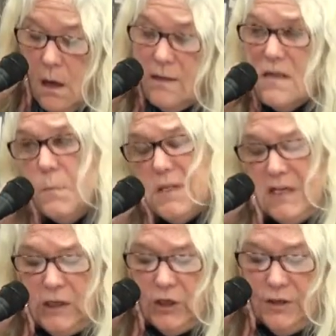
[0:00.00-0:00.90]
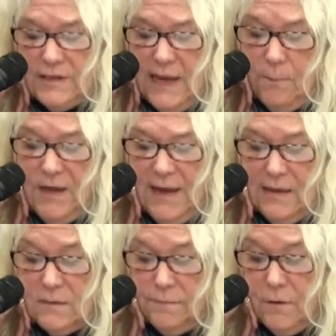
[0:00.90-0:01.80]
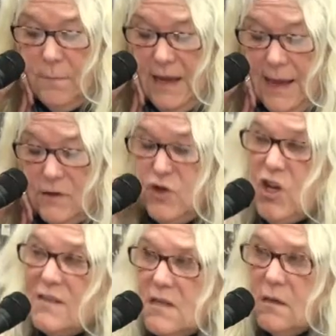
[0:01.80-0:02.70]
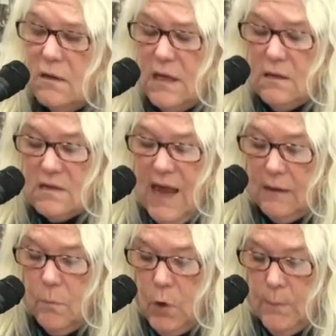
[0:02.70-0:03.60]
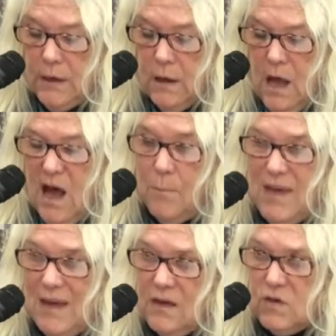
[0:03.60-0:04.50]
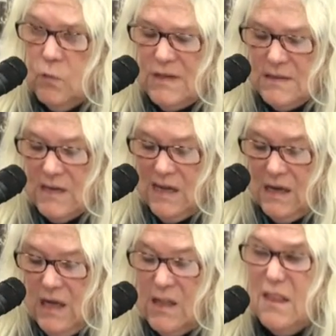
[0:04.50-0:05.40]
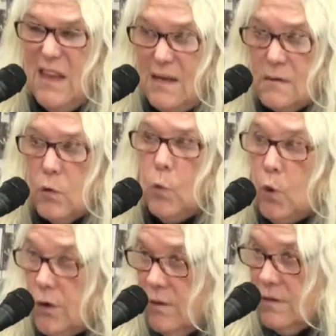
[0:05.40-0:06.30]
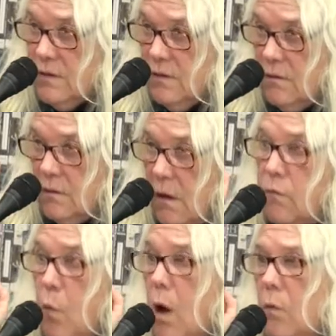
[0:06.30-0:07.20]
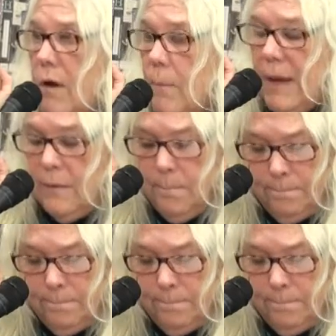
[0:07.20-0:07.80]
On this particular day, it began to fill my head just at the exact moment I began to recite these words of Walt Whitman.